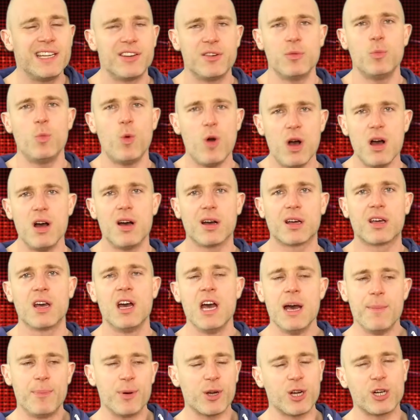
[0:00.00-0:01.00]
didn't work.
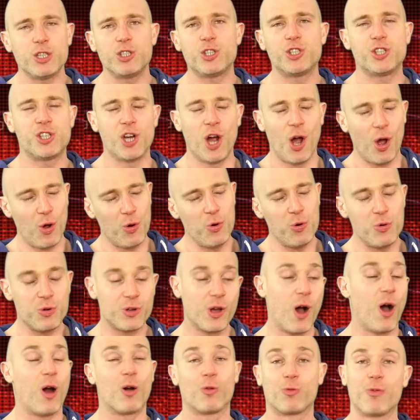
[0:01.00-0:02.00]
Because Sho
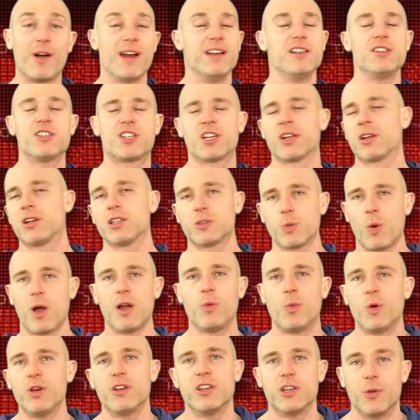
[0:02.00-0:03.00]
got a wrench, because why
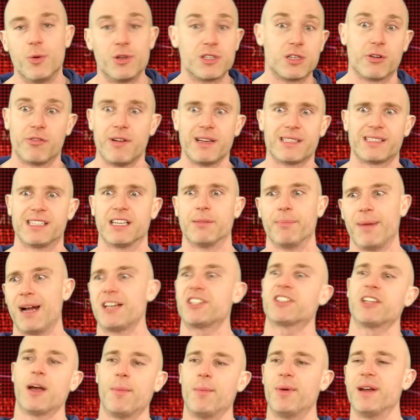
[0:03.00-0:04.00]
wouldn't you? It's a wrestling
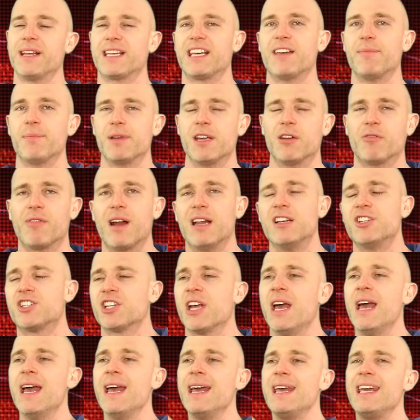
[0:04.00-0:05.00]
match, somebody give me a wrench.
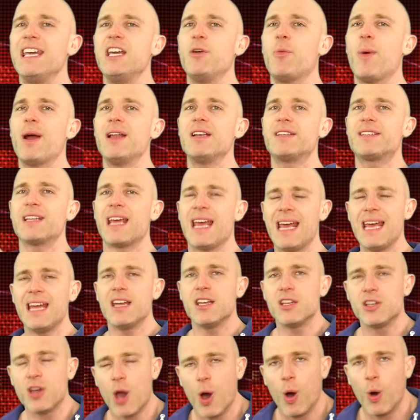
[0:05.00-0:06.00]
He went to
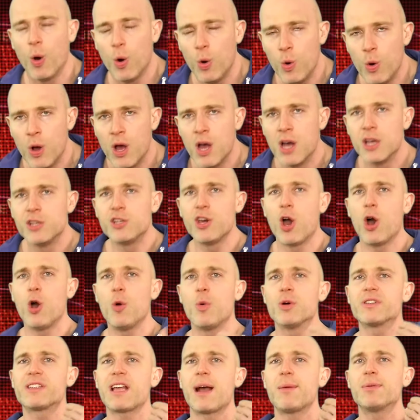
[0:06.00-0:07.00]
hit Yo. Yo
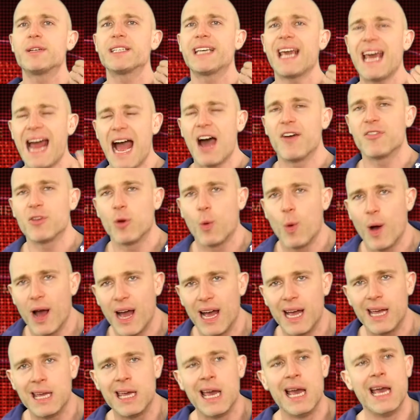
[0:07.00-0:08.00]
was able to get out of the
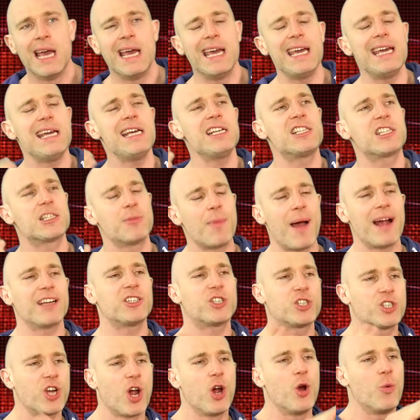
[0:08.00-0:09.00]
way. He
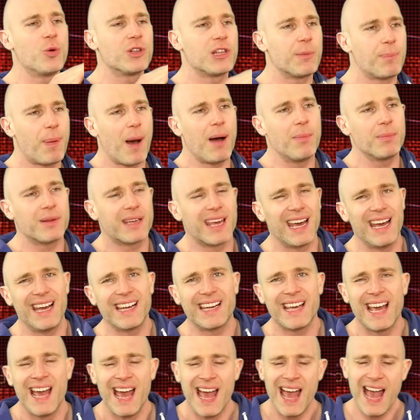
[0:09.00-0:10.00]
smashed Sho with the pump
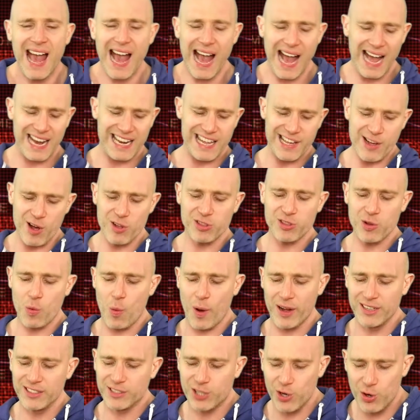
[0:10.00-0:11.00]
kick, and he got the
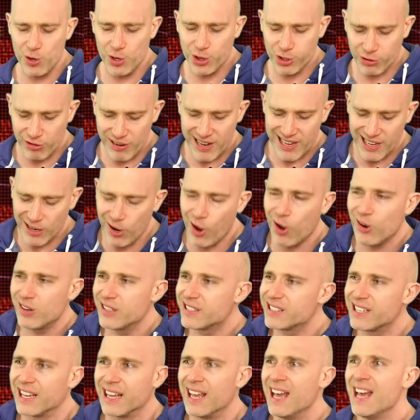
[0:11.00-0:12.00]
1-2-3, and
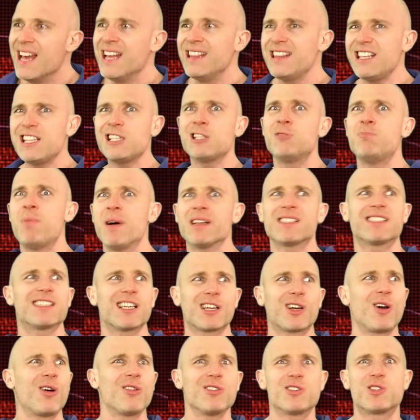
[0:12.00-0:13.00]
honestly, this must
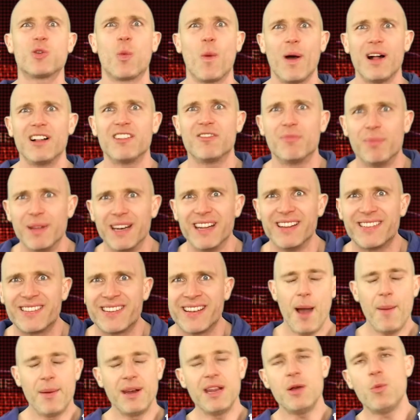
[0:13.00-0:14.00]
have gone 12 minutes.
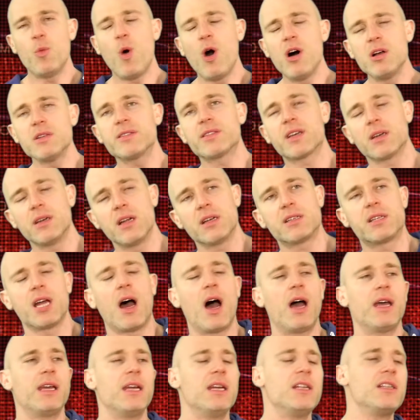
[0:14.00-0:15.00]
I mean, it was gonna
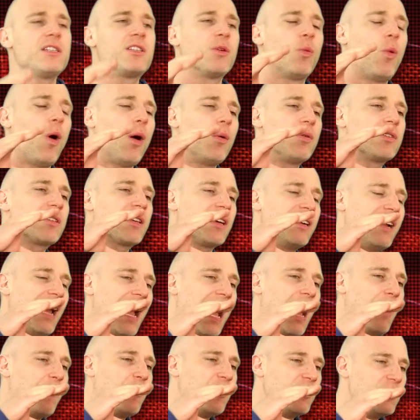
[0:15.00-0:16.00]
tie into what was gonna
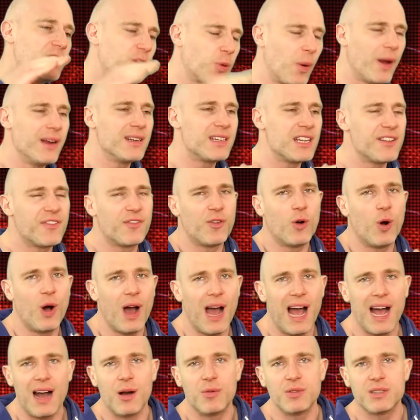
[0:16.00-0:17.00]
happen
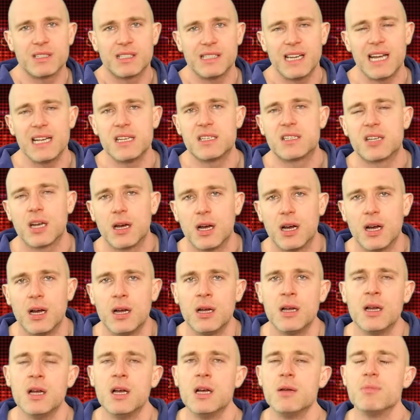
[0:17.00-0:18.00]
24 hours
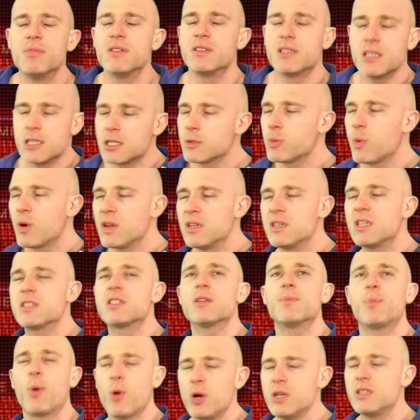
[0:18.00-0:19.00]
later, but this one
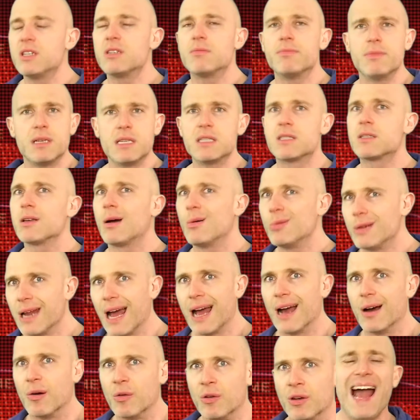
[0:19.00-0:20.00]
disappointed me so
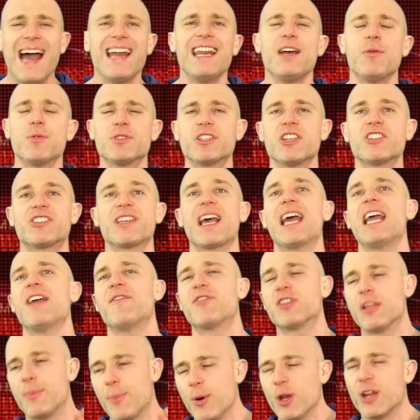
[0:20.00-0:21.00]
down. And it was the same
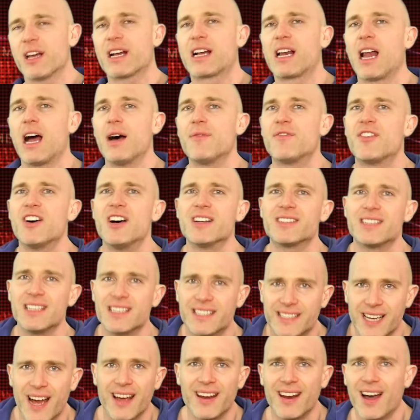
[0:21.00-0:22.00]
for the Bullet Club
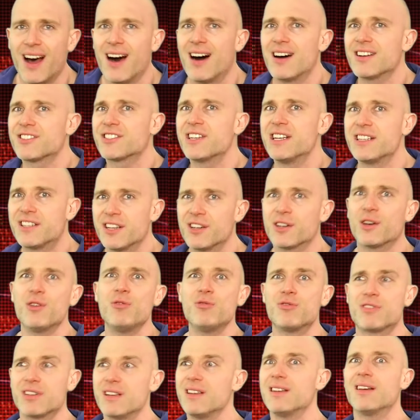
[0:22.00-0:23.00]
versus Tanahashi,
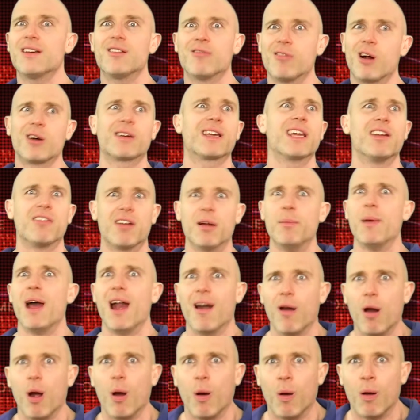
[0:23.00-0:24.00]
Taguchi, and Rocky
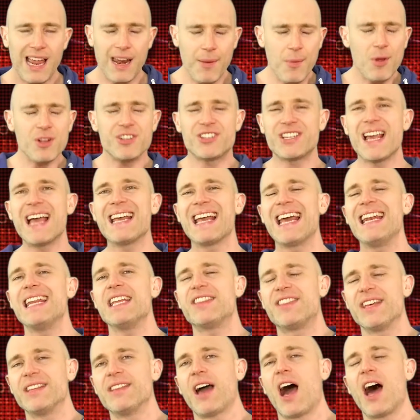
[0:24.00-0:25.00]
Romero. I'm not saying
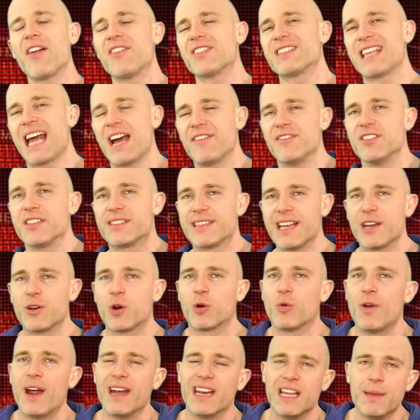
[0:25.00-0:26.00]
anything that others haven't said
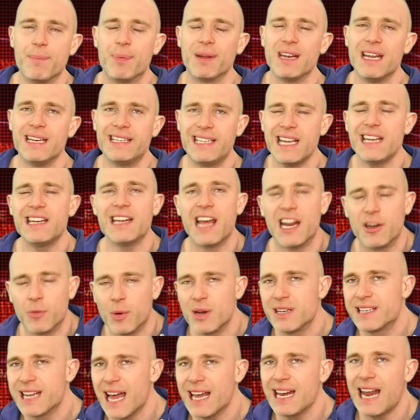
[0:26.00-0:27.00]
already, but it did end
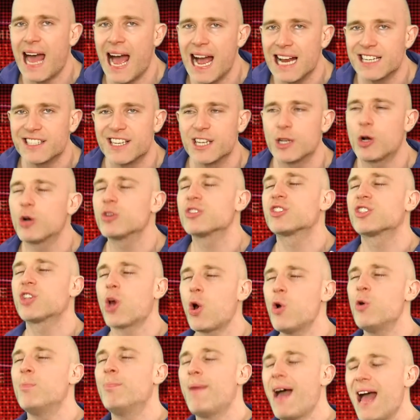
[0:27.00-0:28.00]
when Tanahashi got
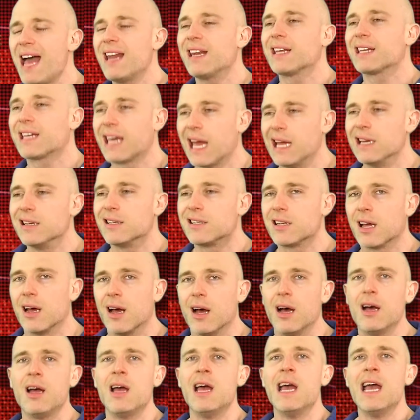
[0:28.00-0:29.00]
so mad at
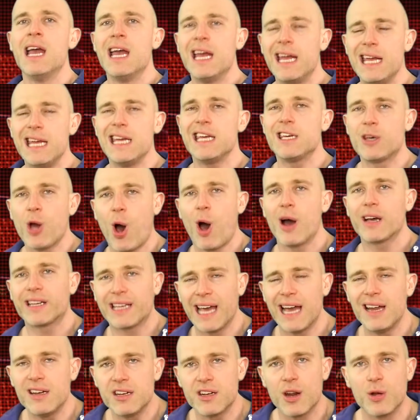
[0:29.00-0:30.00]
Kenta, he got a
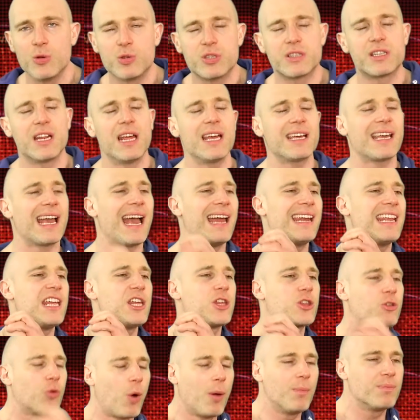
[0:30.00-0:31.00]
kendo stick and he
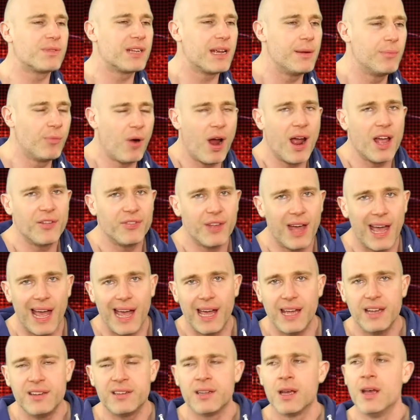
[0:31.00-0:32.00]
thwomped him right on the
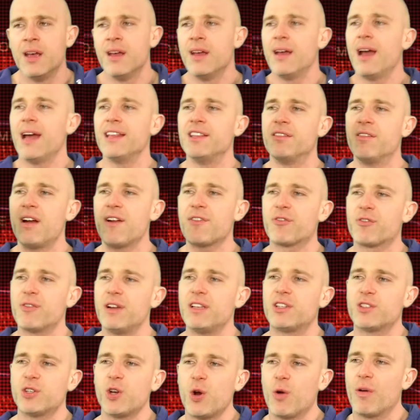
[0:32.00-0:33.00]
head, and the
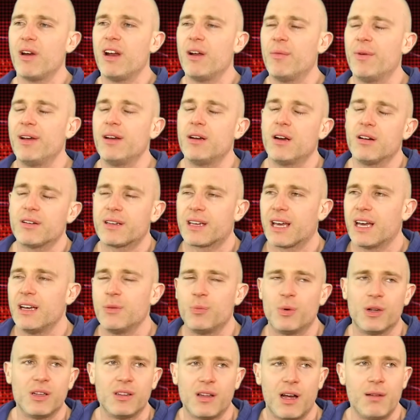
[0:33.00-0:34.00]
referee saw it and went, okay,
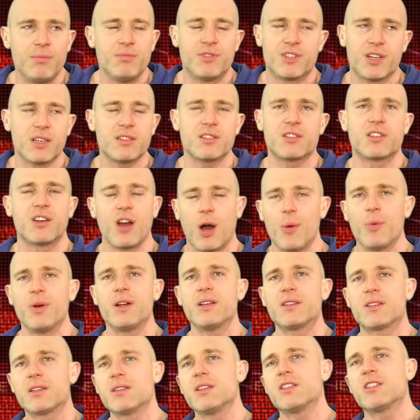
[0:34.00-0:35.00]
well, I'm just
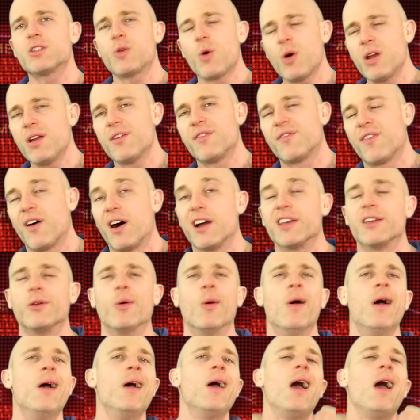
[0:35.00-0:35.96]
going to disqualify you.